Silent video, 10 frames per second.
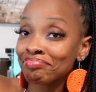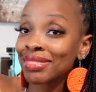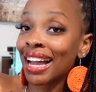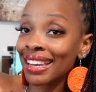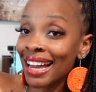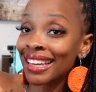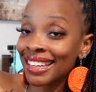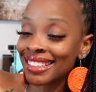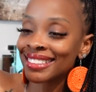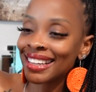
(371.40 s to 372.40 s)
I like
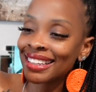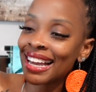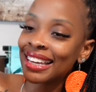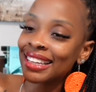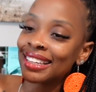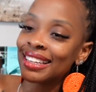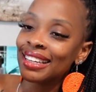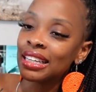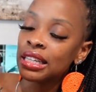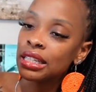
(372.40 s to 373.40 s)
it.
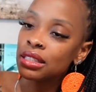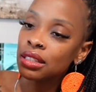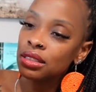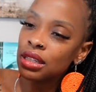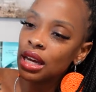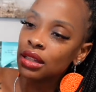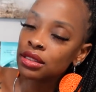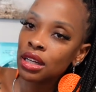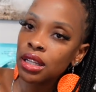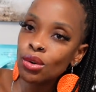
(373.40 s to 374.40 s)
So then
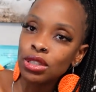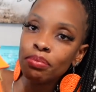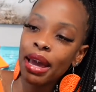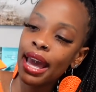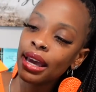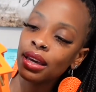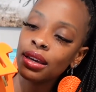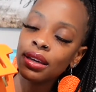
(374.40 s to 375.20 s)
to close it back,